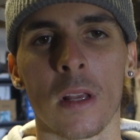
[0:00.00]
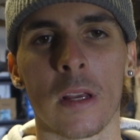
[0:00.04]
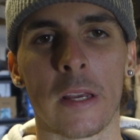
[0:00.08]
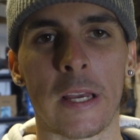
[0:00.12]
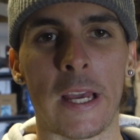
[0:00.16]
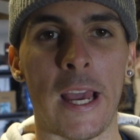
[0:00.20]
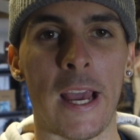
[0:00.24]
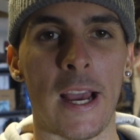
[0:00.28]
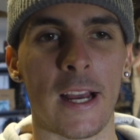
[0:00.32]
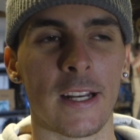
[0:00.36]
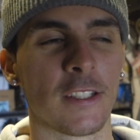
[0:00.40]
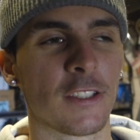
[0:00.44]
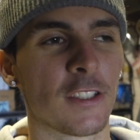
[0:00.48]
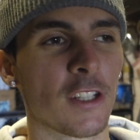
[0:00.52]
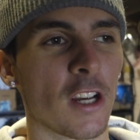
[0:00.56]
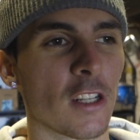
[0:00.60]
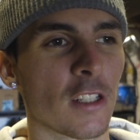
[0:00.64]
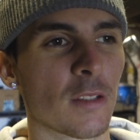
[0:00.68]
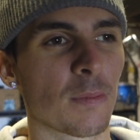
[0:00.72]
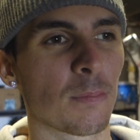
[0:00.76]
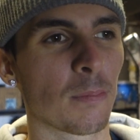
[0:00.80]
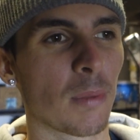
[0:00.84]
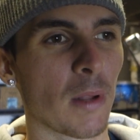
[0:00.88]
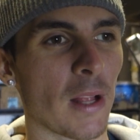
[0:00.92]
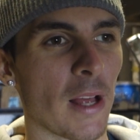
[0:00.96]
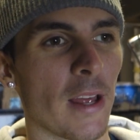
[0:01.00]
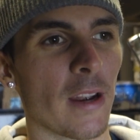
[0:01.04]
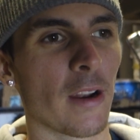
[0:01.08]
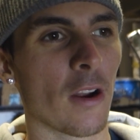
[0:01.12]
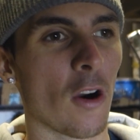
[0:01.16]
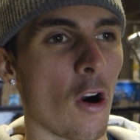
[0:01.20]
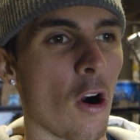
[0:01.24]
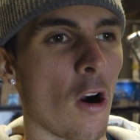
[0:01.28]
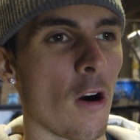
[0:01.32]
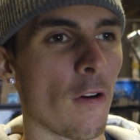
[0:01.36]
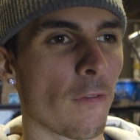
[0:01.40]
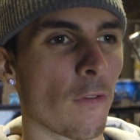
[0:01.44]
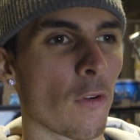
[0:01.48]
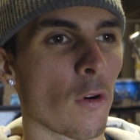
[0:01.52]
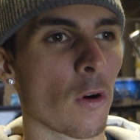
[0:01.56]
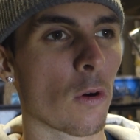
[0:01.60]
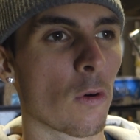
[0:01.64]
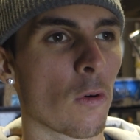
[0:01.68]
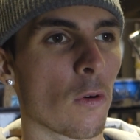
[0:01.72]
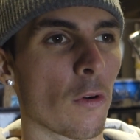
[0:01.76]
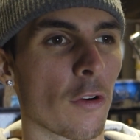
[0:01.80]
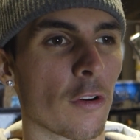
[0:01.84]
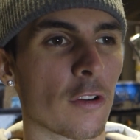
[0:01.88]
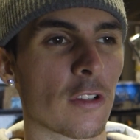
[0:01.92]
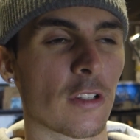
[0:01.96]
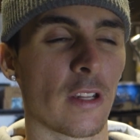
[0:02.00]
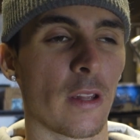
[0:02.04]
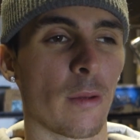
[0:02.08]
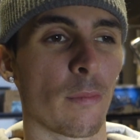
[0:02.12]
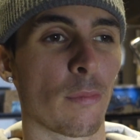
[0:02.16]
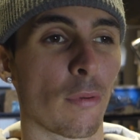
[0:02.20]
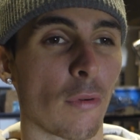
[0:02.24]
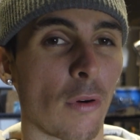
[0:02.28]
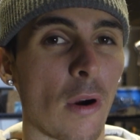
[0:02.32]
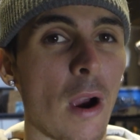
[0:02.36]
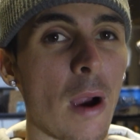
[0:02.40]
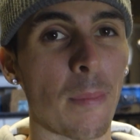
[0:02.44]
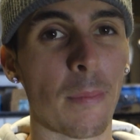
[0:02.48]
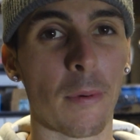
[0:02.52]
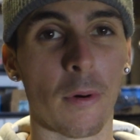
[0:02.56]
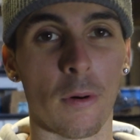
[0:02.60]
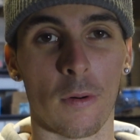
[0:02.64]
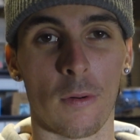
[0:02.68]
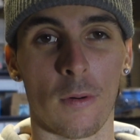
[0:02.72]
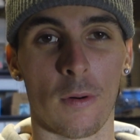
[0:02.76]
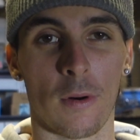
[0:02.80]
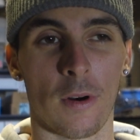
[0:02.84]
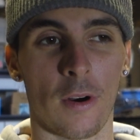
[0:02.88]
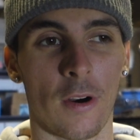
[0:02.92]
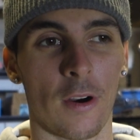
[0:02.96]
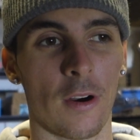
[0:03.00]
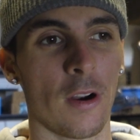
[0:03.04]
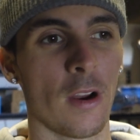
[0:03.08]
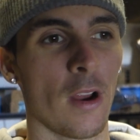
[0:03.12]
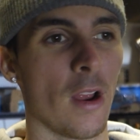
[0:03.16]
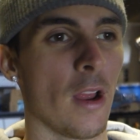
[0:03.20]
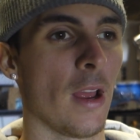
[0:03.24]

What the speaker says: Okay, I just bled all 4 corners in the proper order,